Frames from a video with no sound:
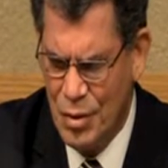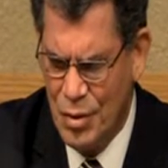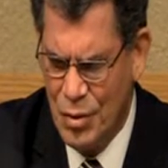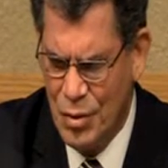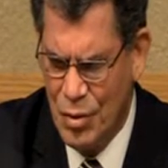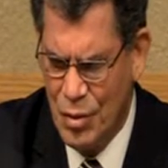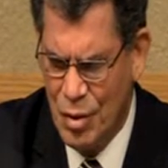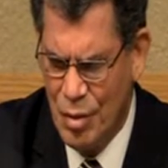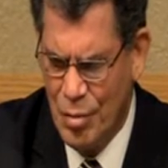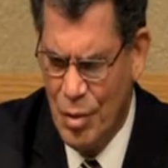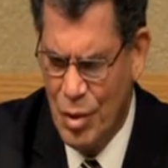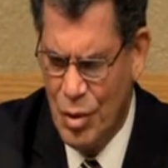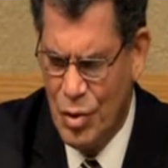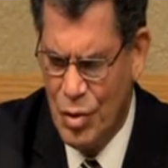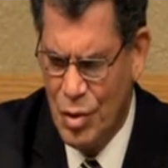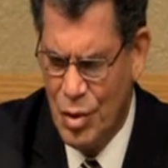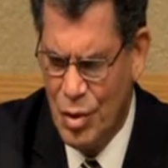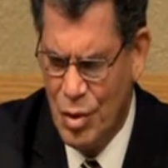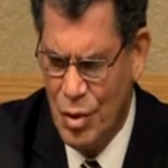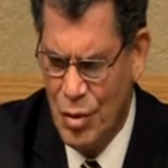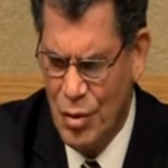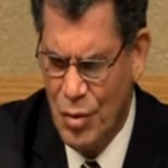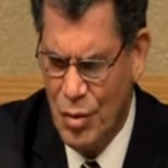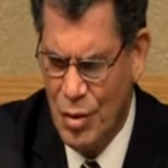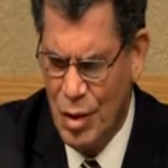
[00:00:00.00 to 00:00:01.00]
so much
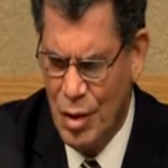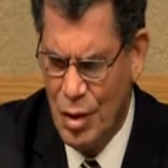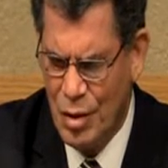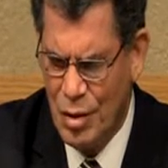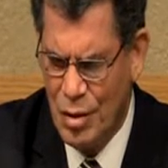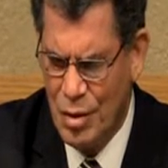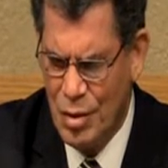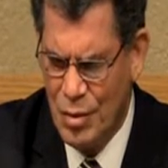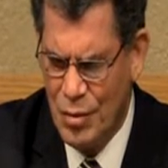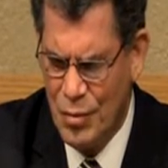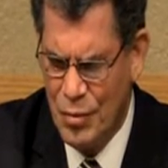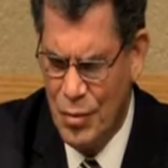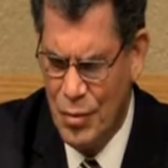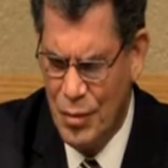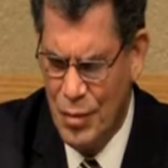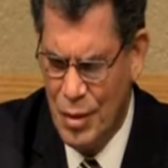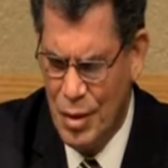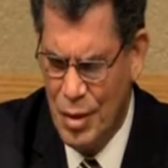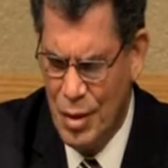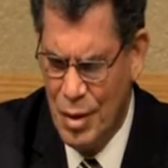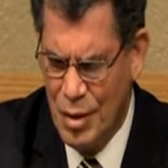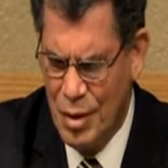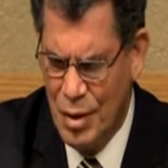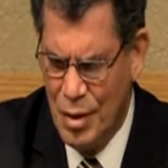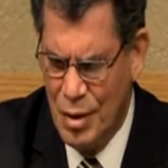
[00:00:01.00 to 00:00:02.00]
so that
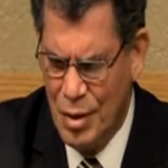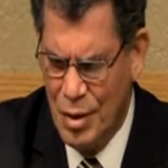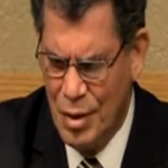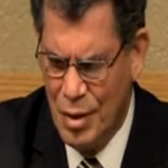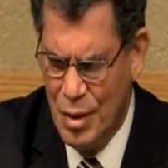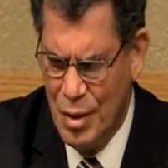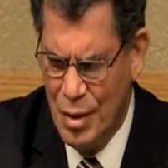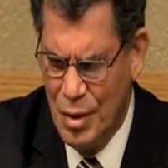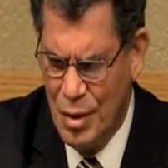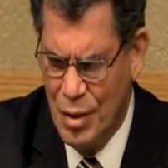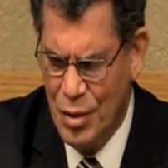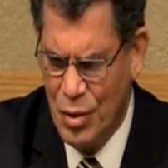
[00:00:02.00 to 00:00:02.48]
he